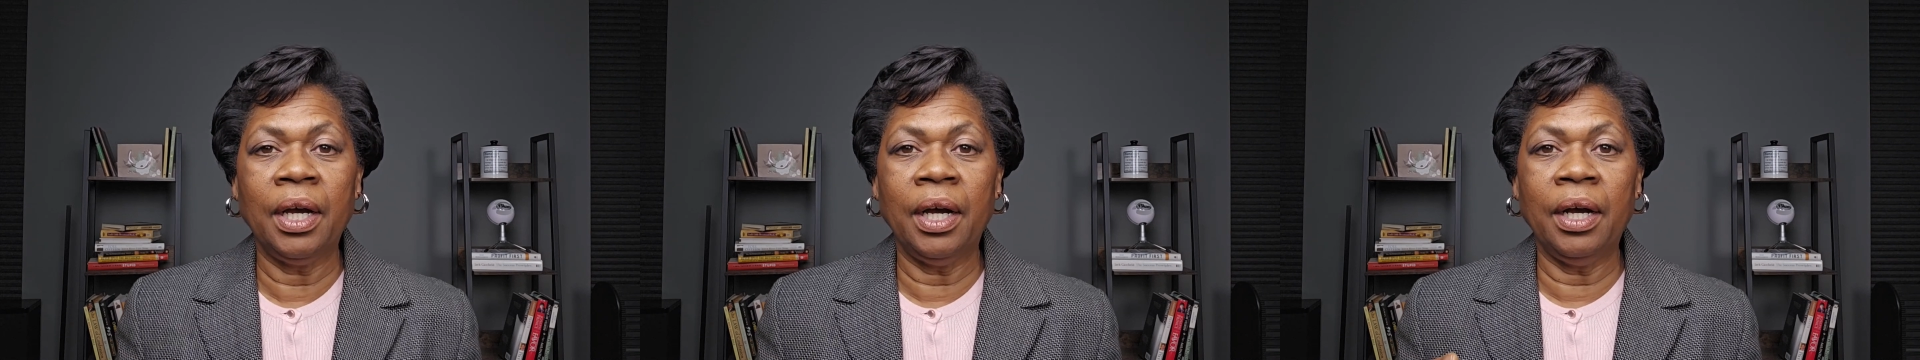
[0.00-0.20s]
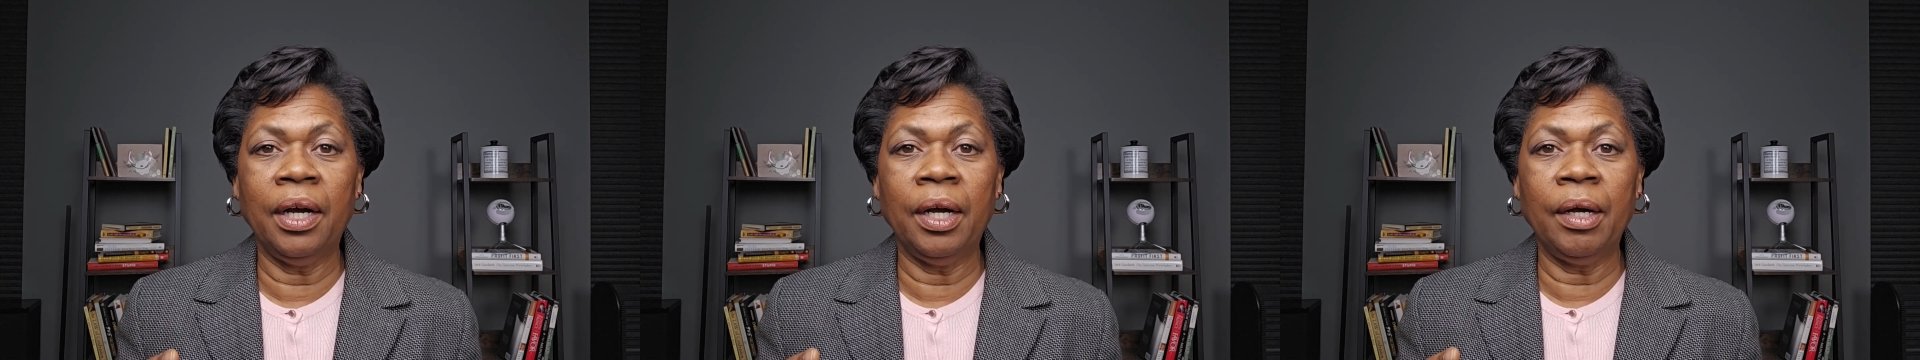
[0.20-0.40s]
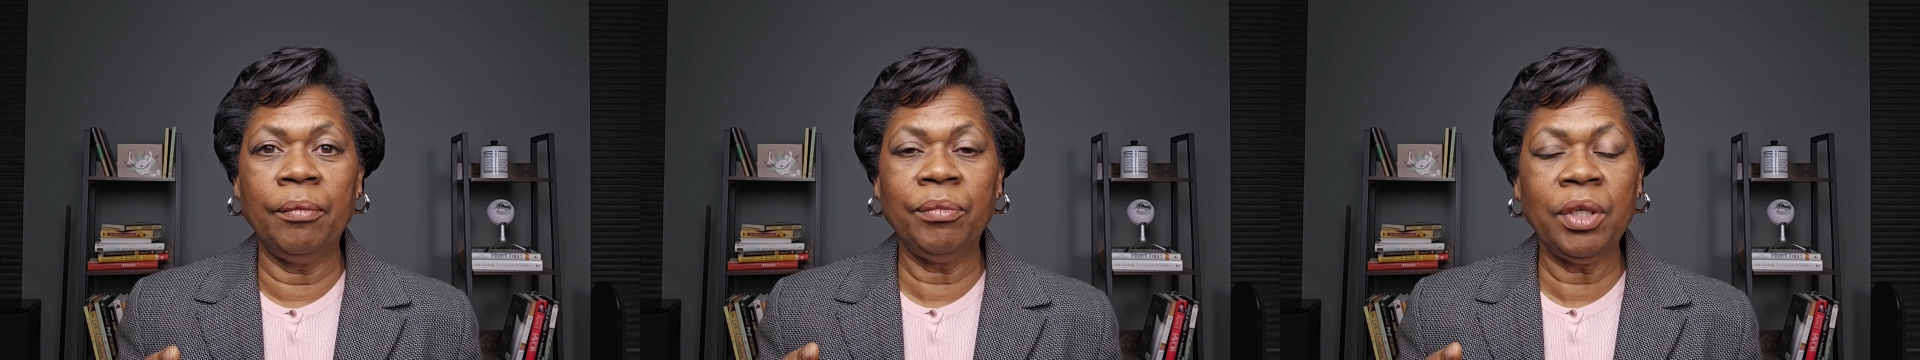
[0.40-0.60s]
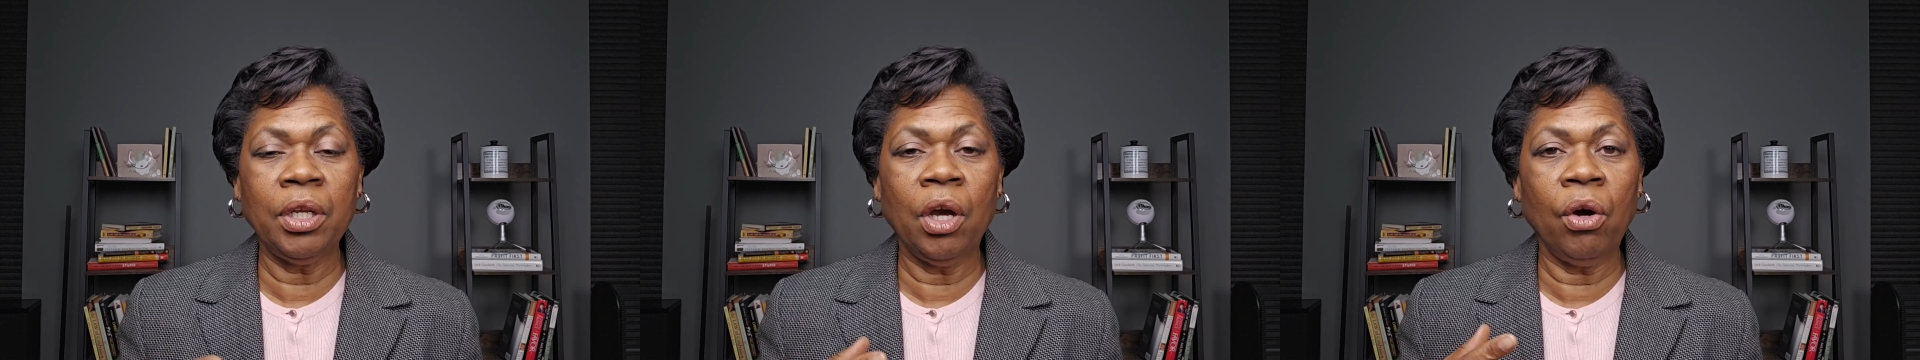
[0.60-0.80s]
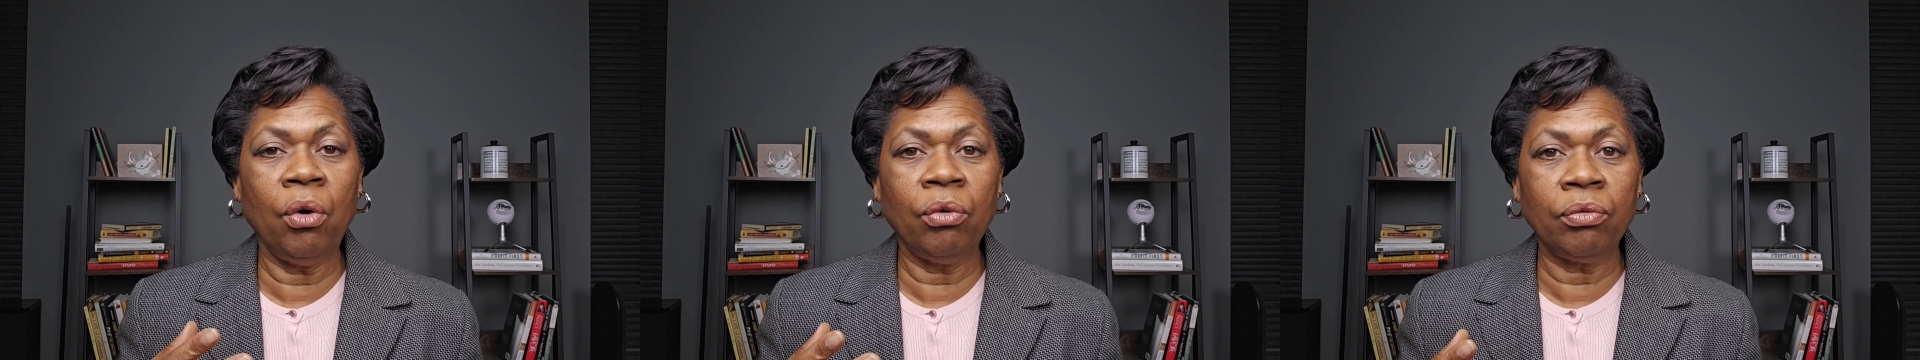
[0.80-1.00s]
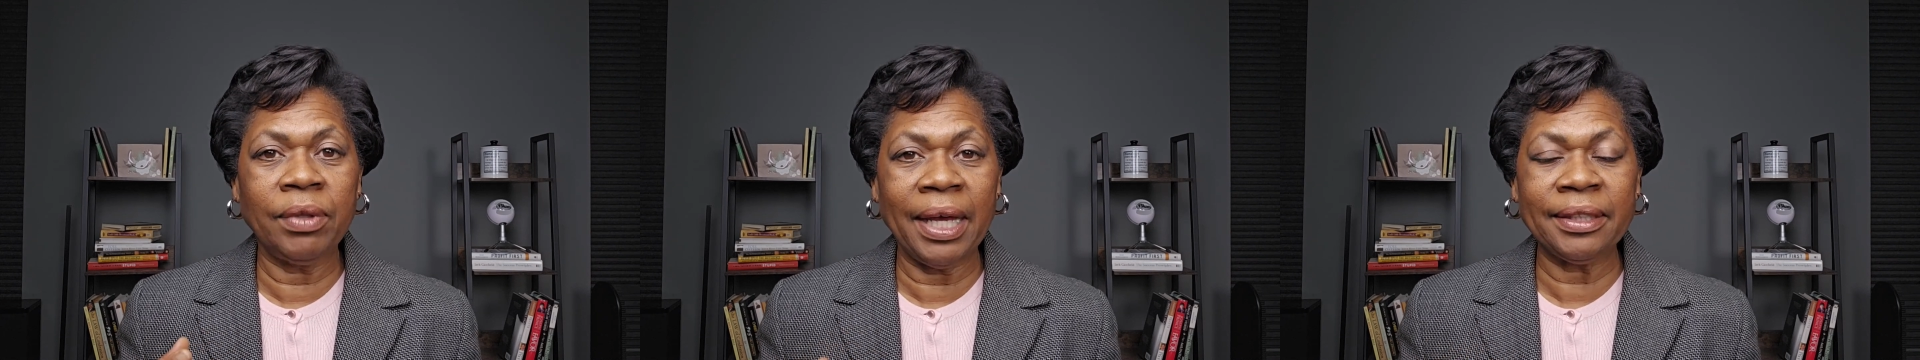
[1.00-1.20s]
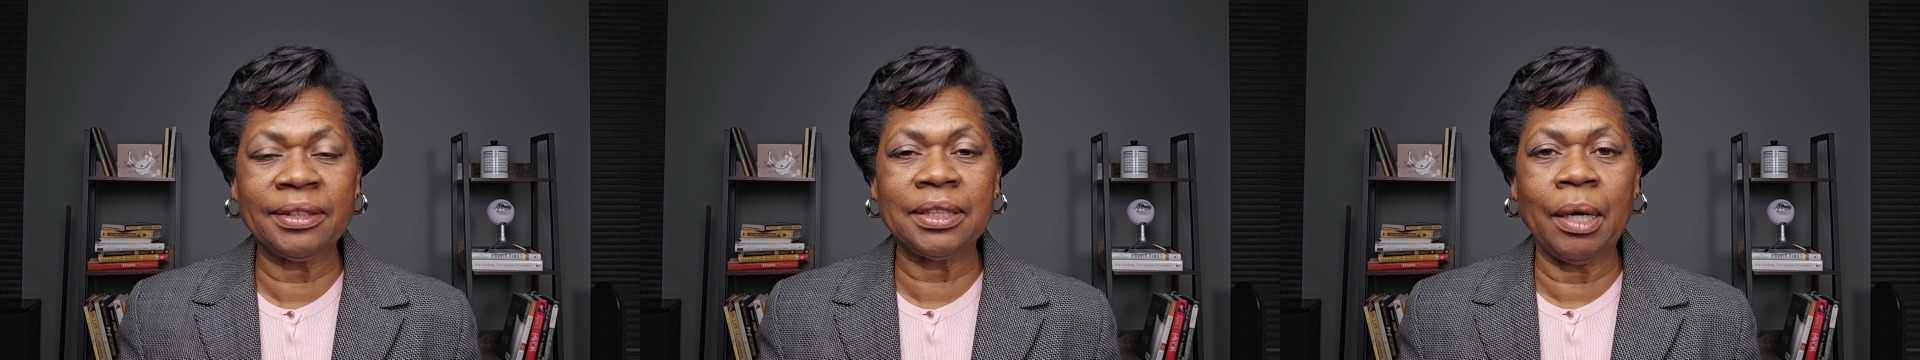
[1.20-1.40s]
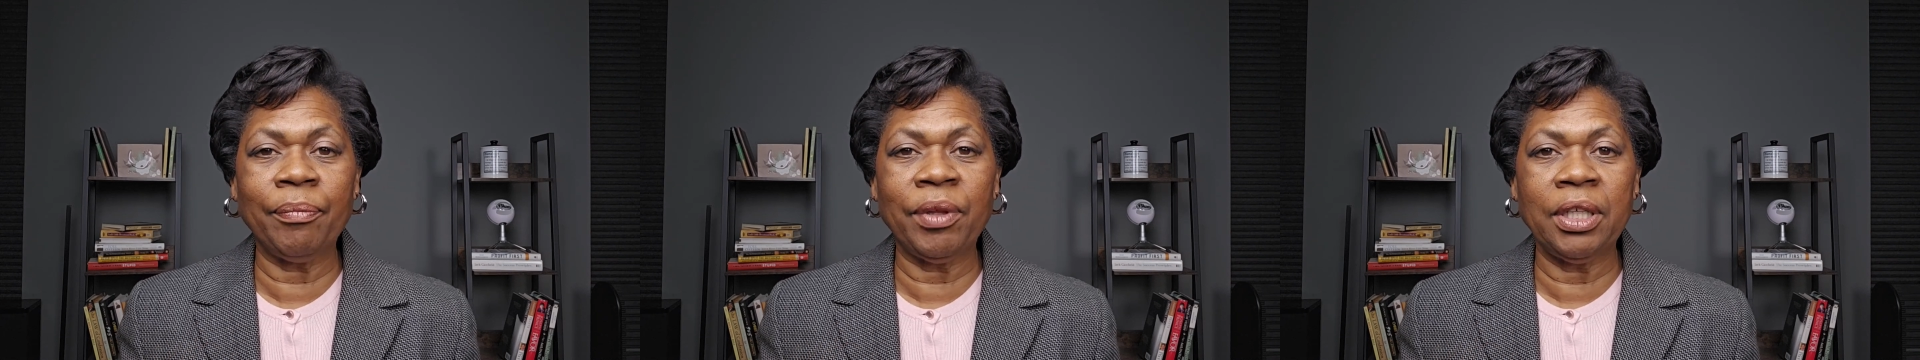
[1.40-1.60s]
That's
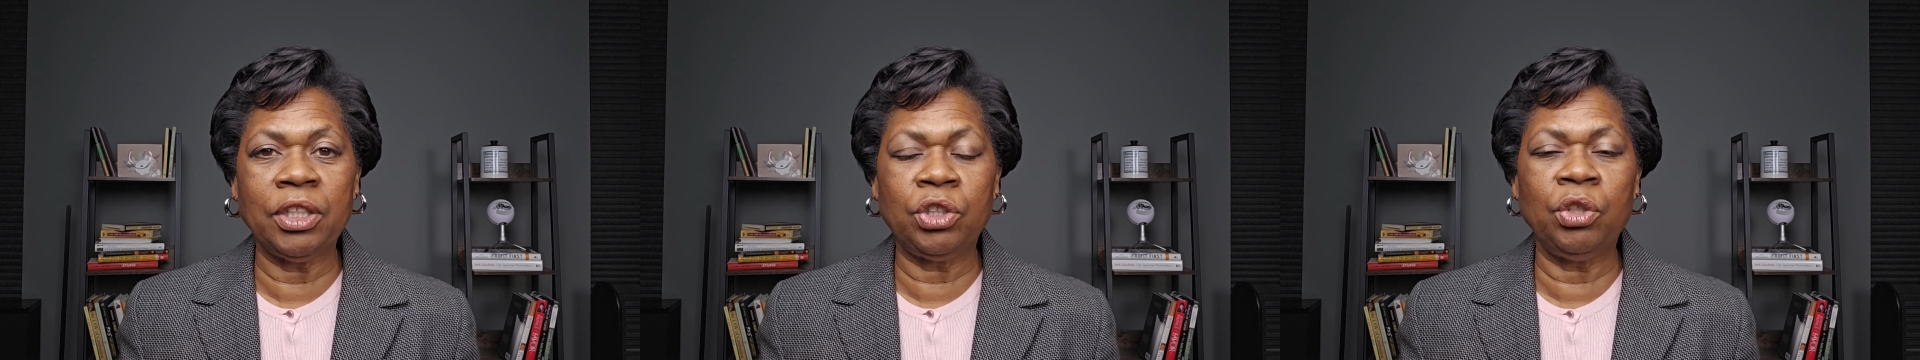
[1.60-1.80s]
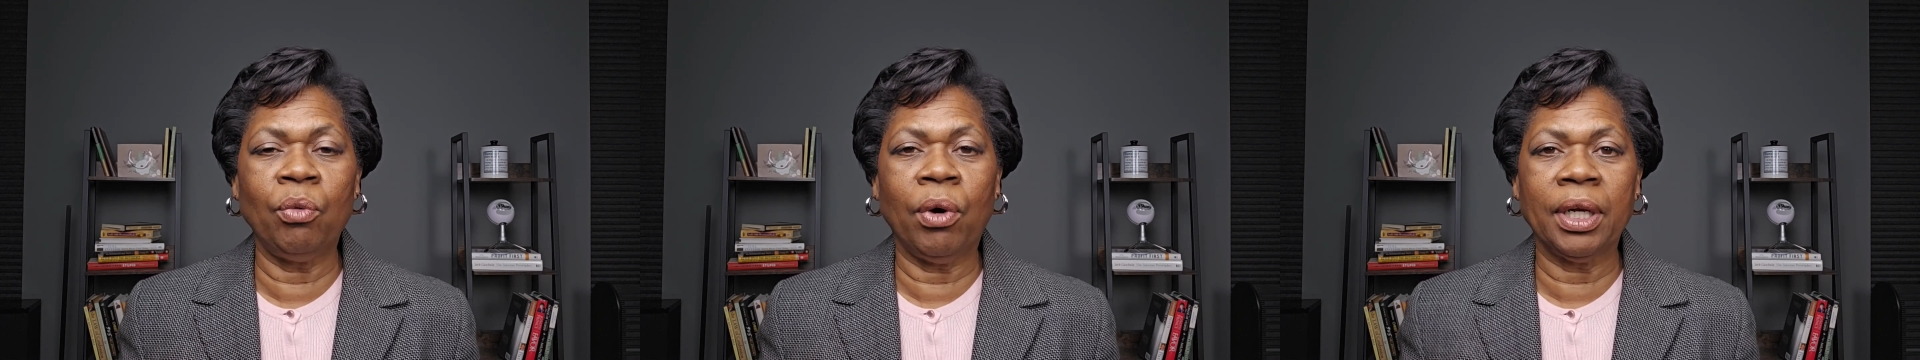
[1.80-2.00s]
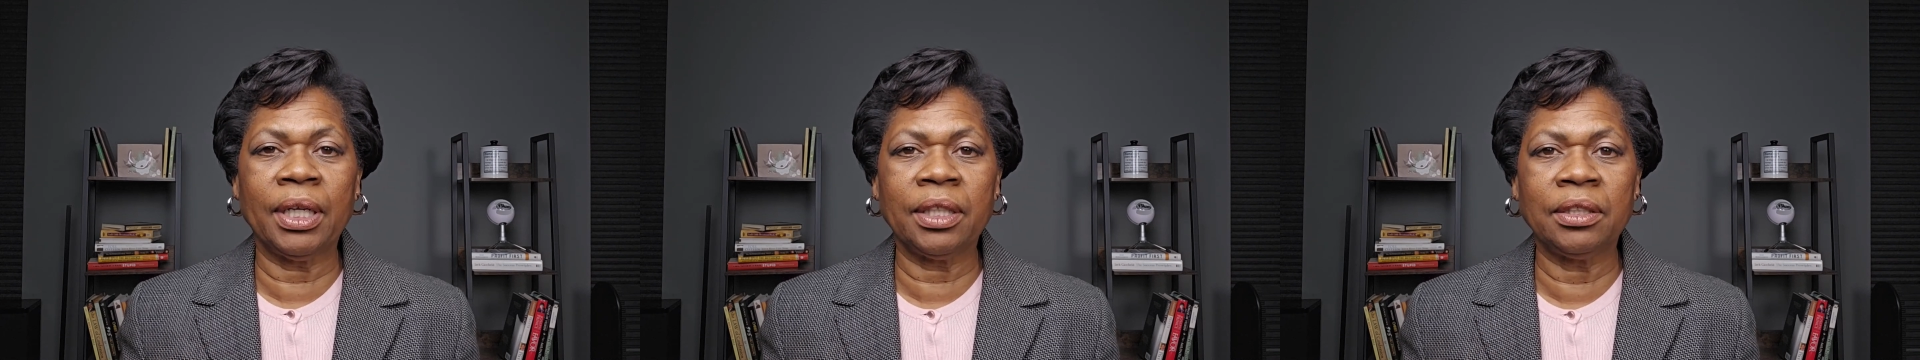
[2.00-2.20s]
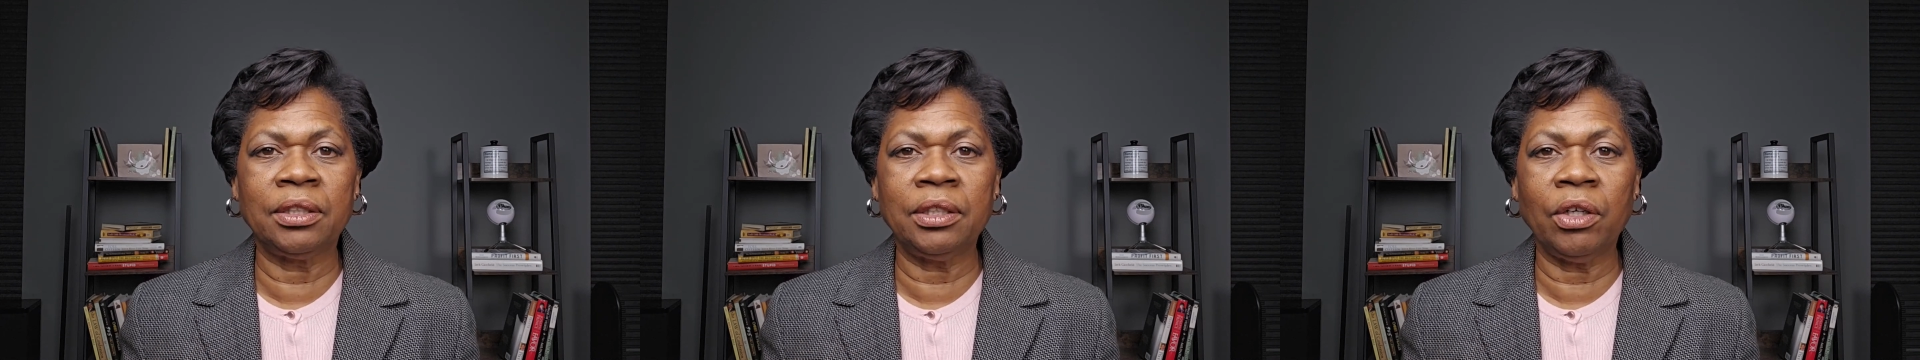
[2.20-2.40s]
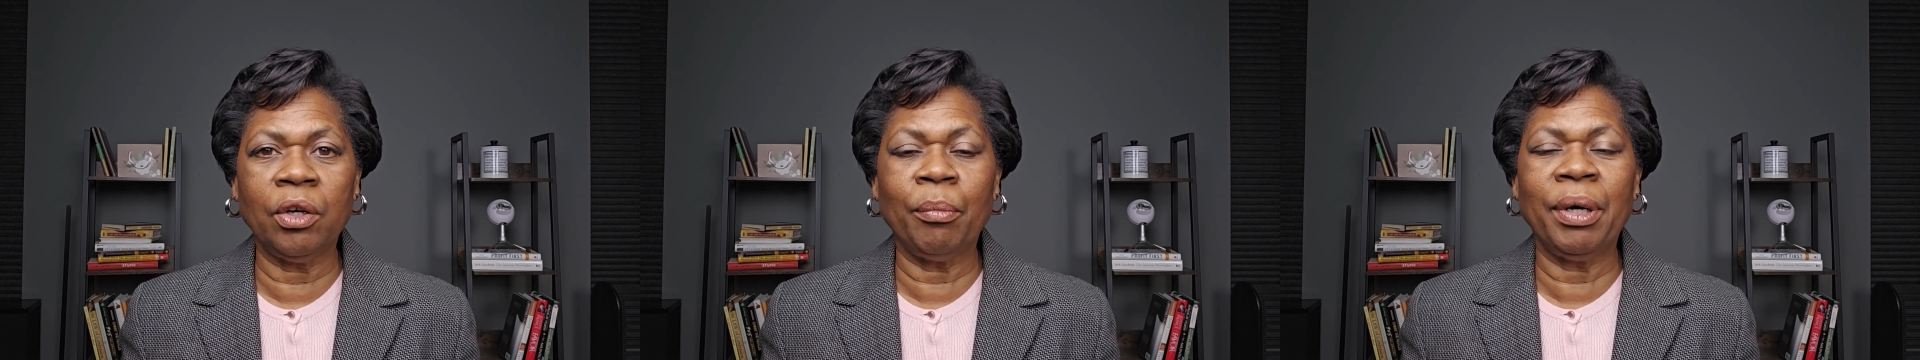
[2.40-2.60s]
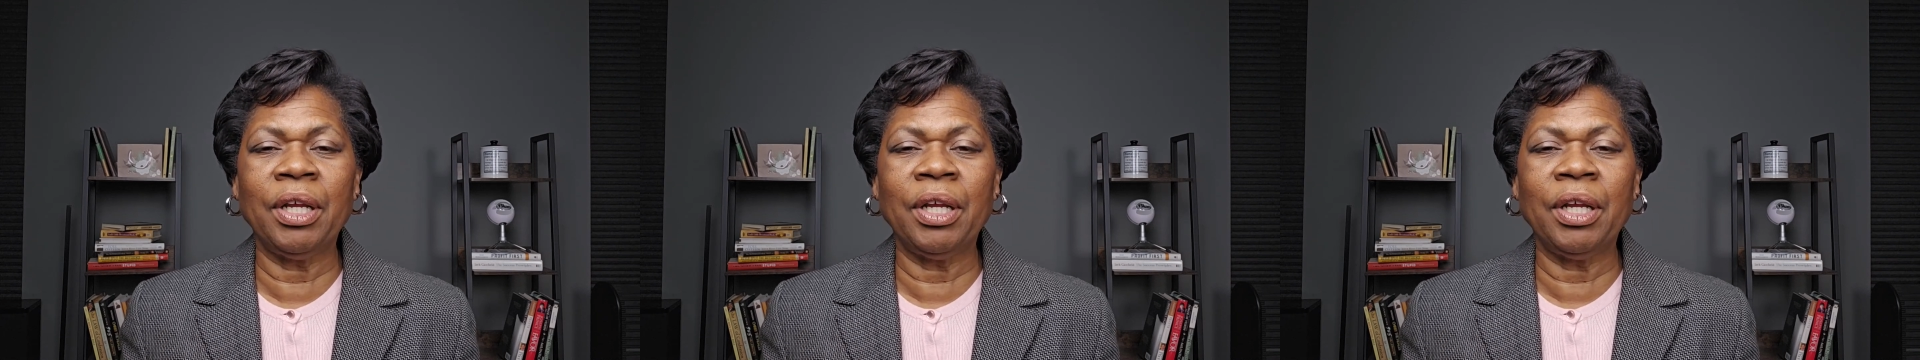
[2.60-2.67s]
something that you want to consider.